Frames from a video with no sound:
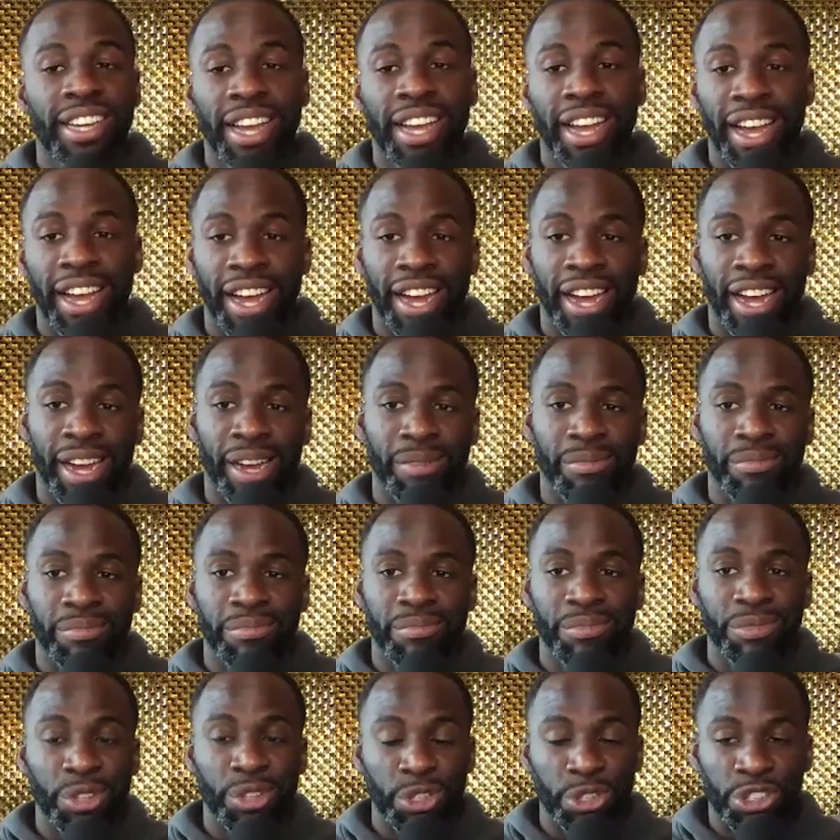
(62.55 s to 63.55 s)

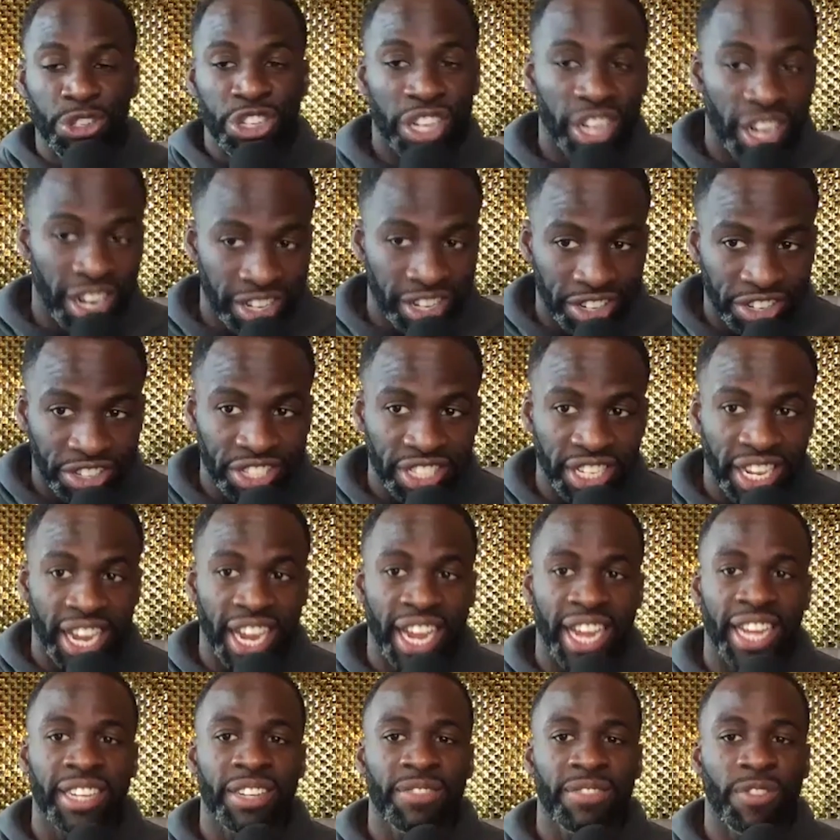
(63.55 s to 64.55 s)
You should
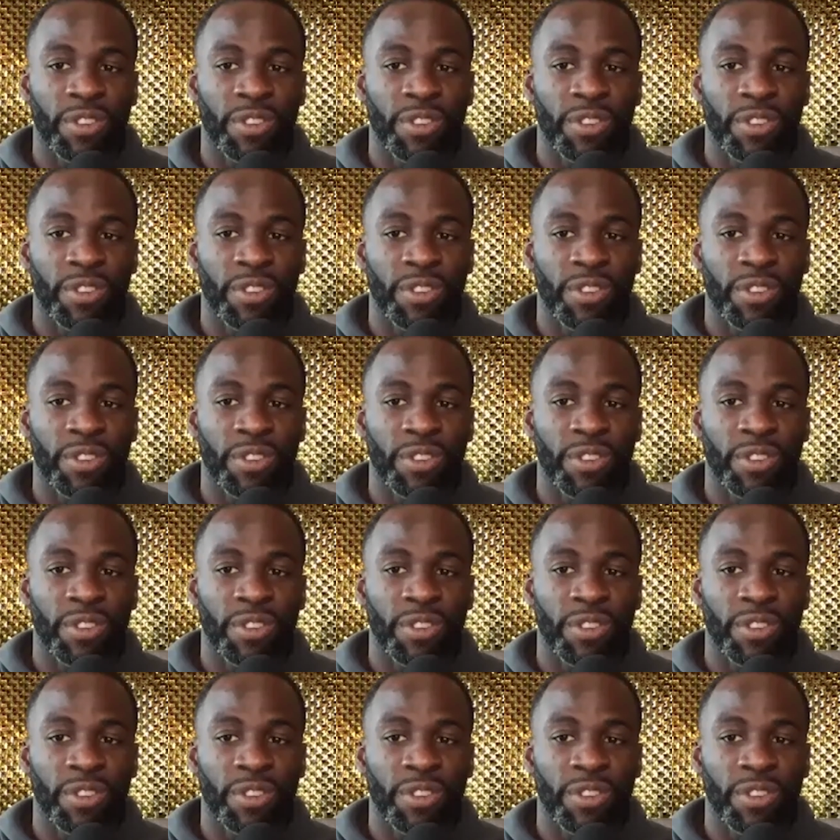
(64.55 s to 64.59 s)
understand.